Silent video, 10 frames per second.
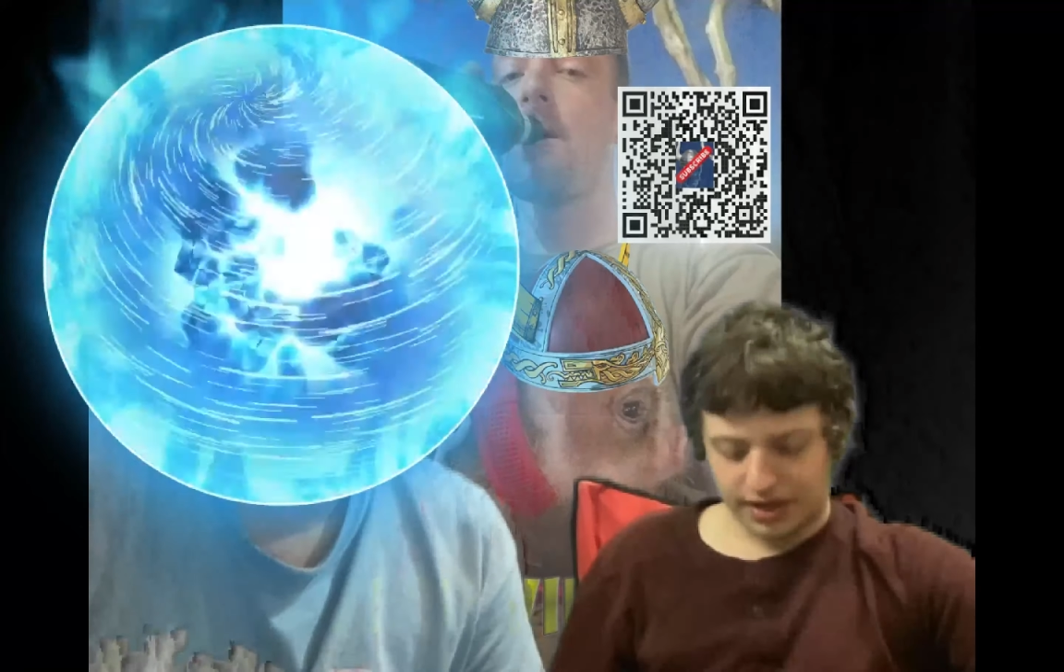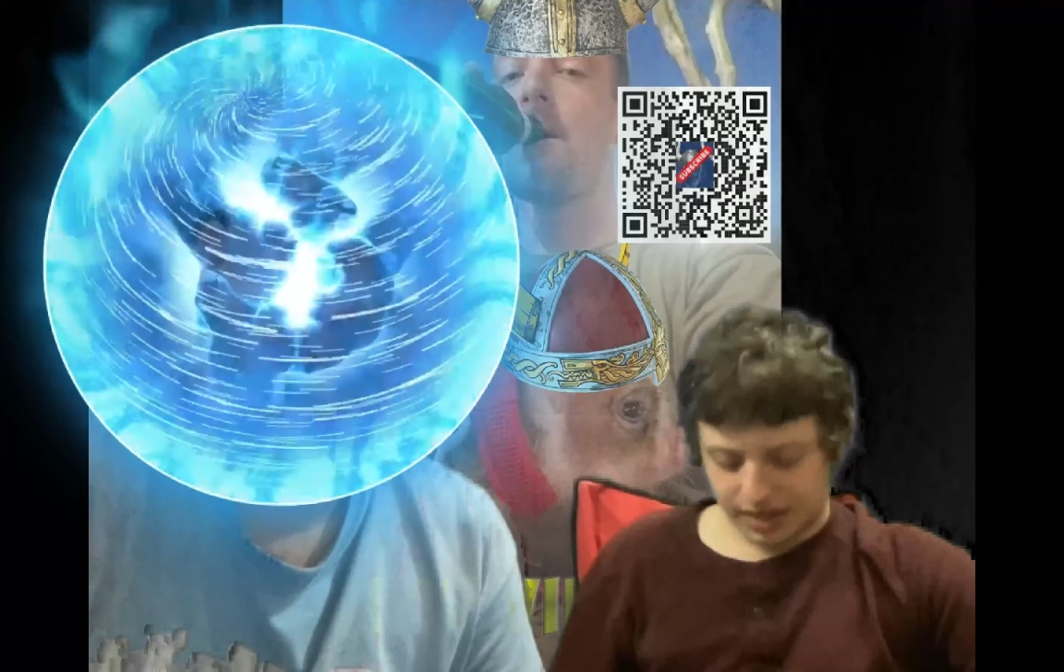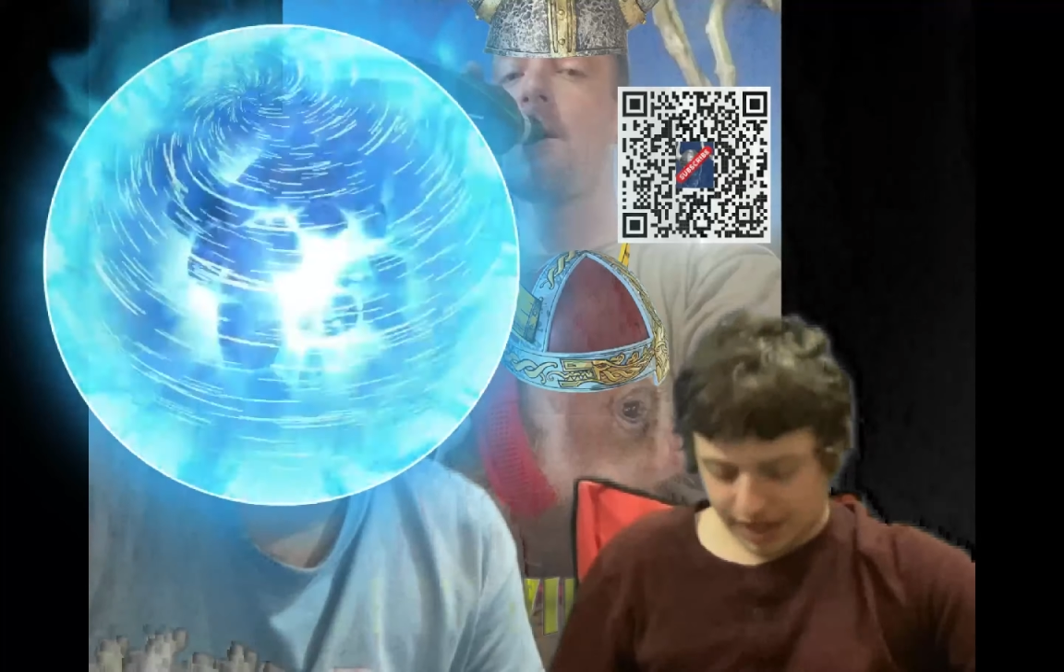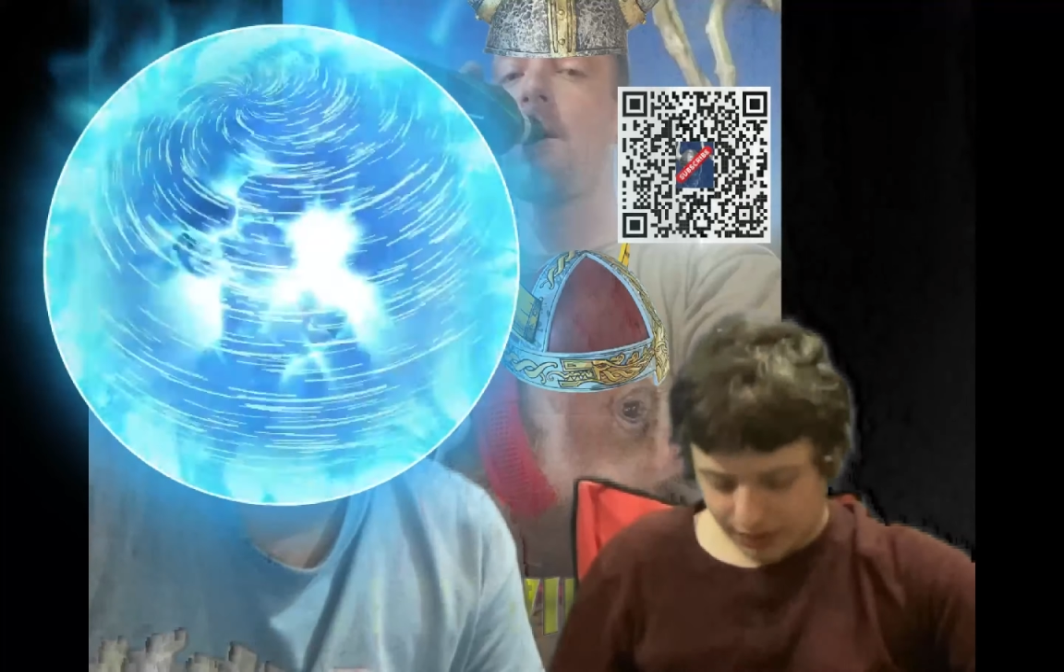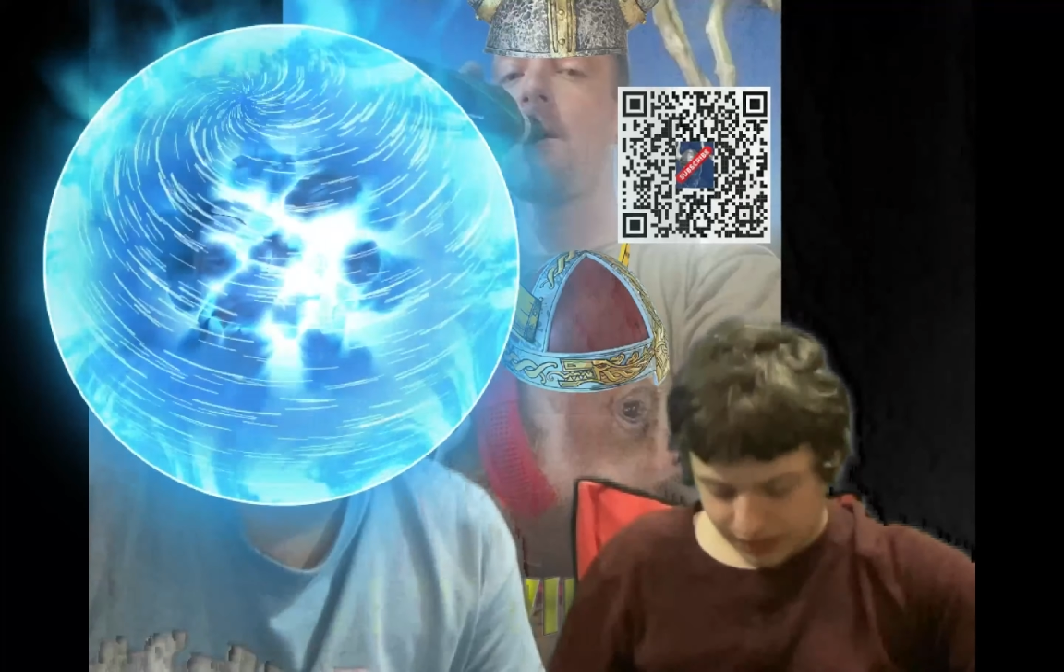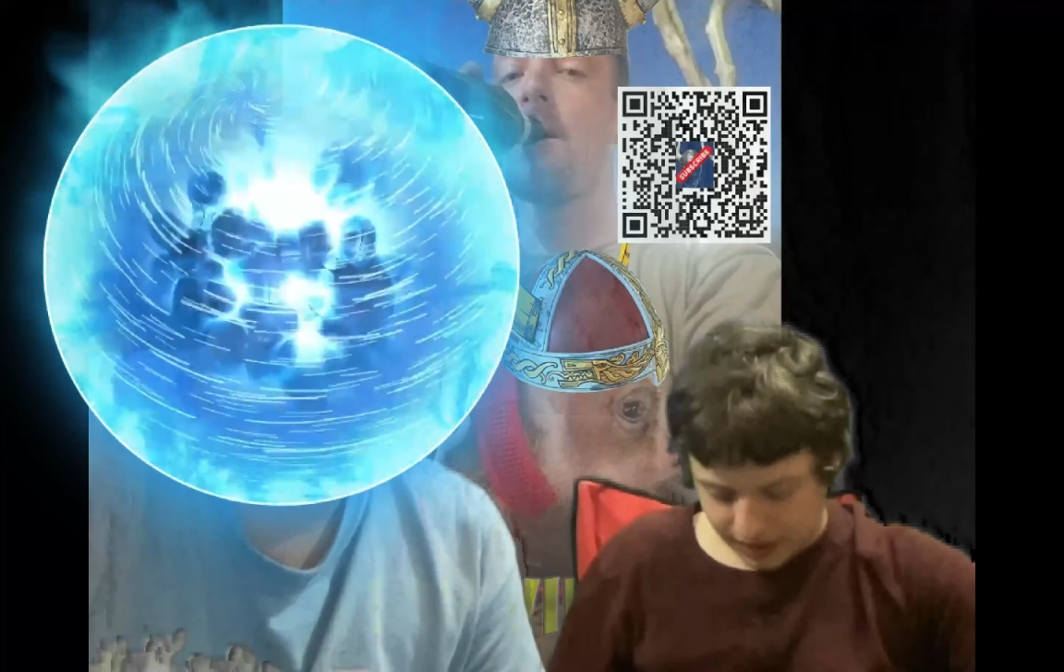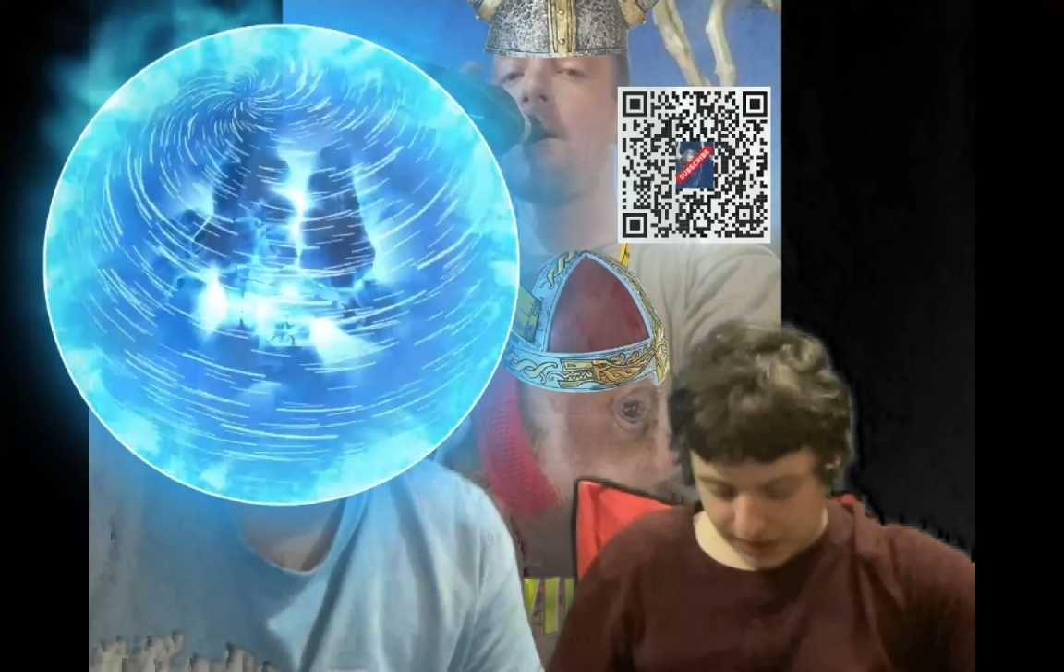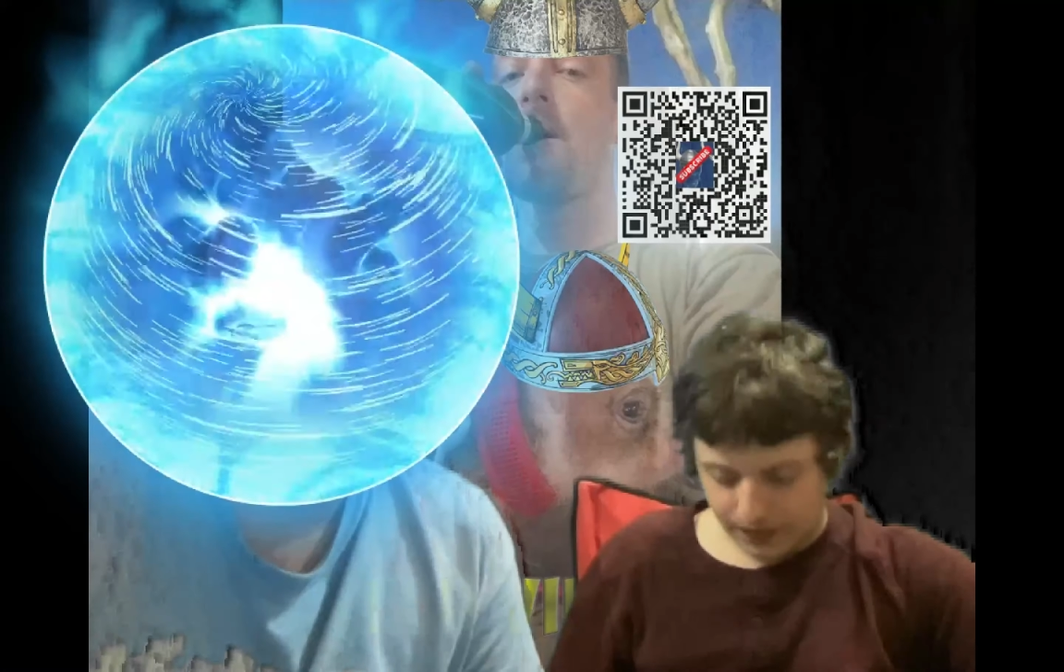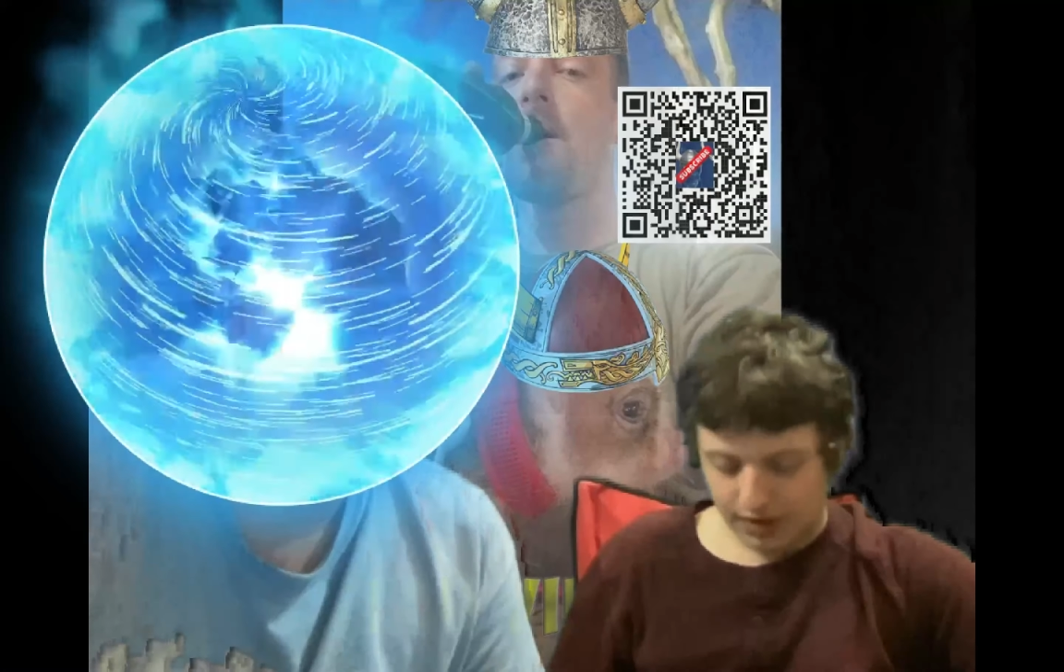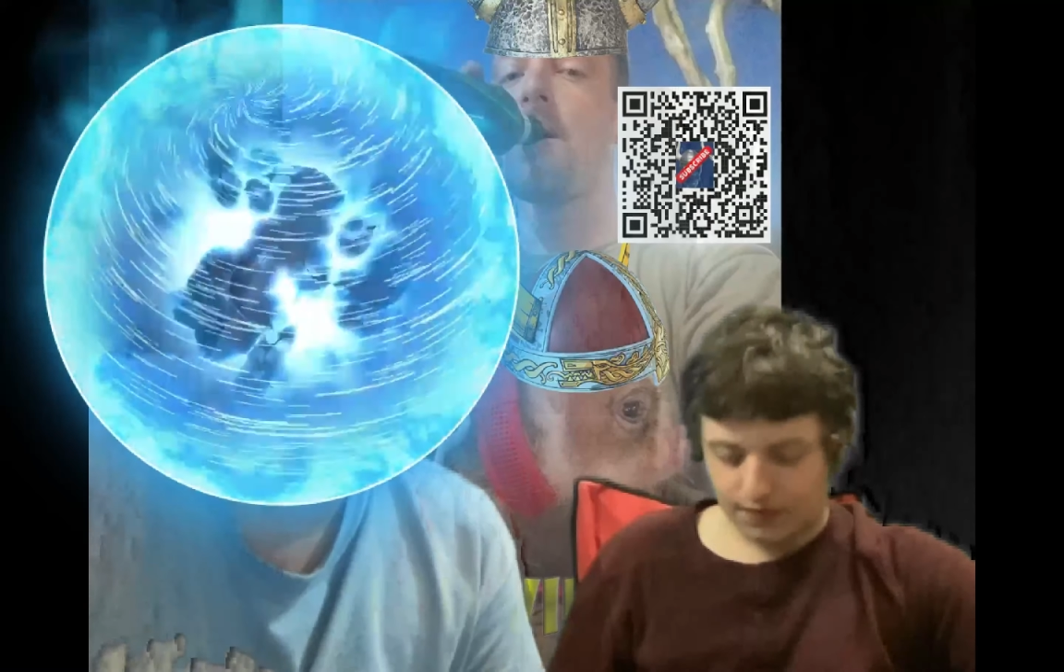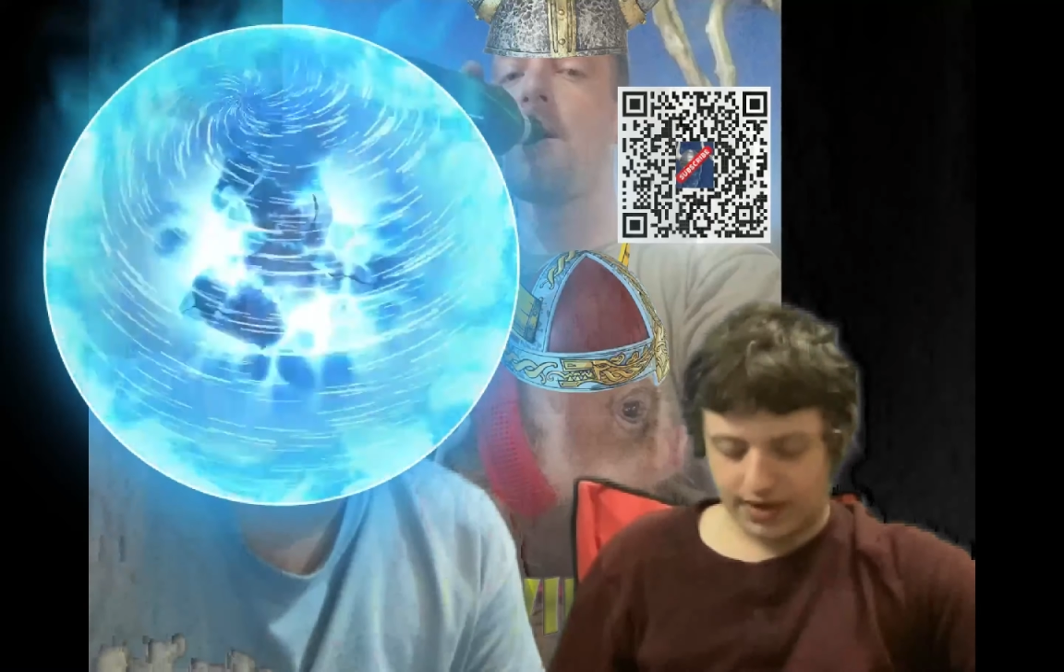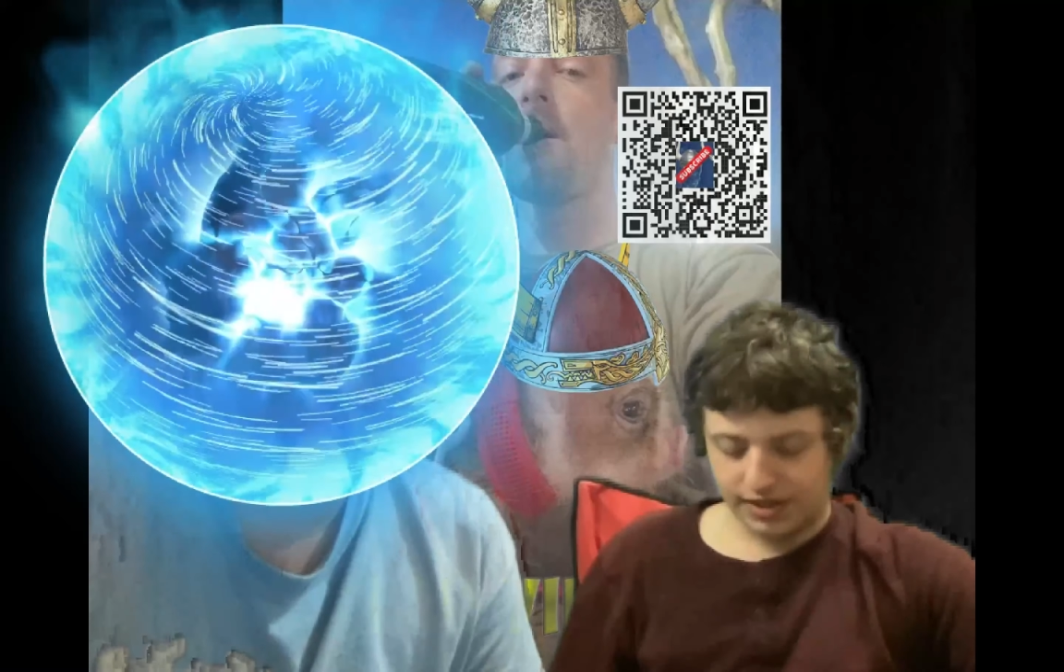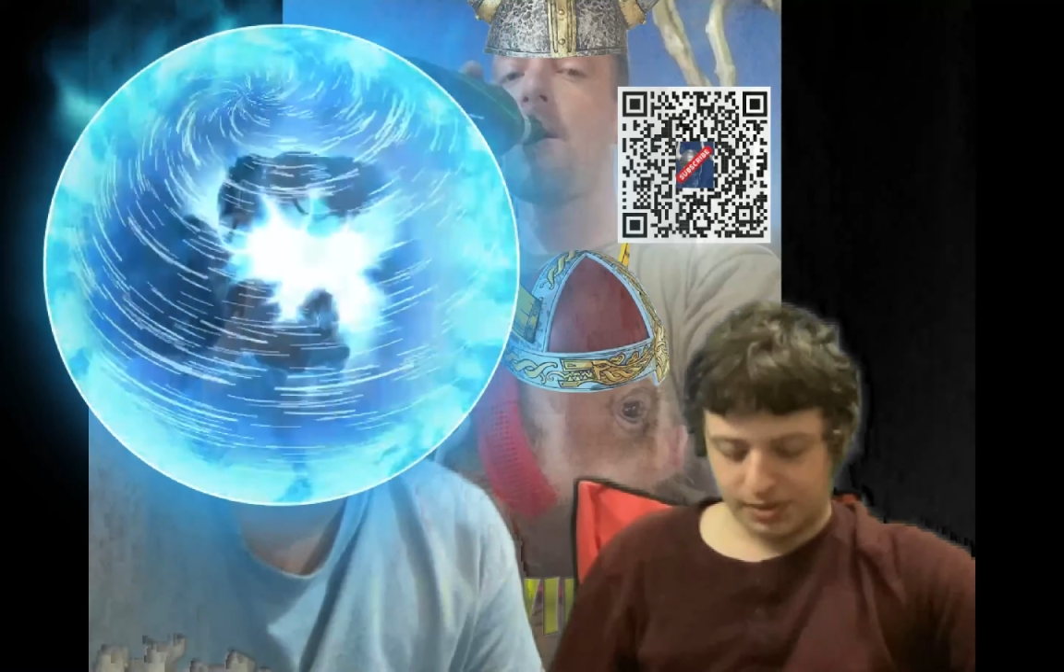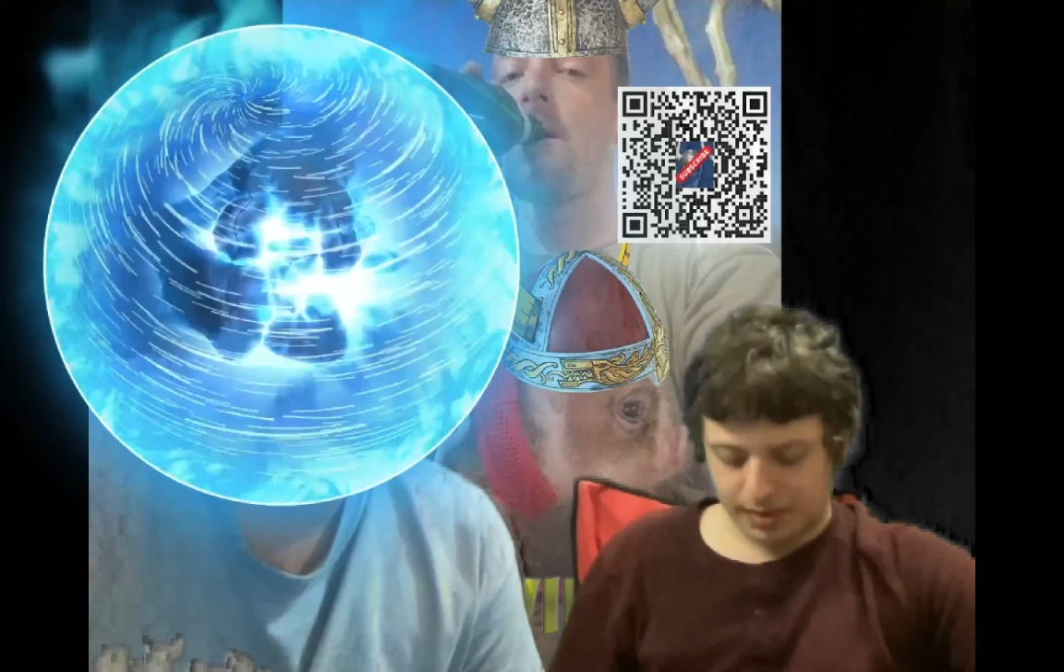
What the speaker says: Integrity verifies the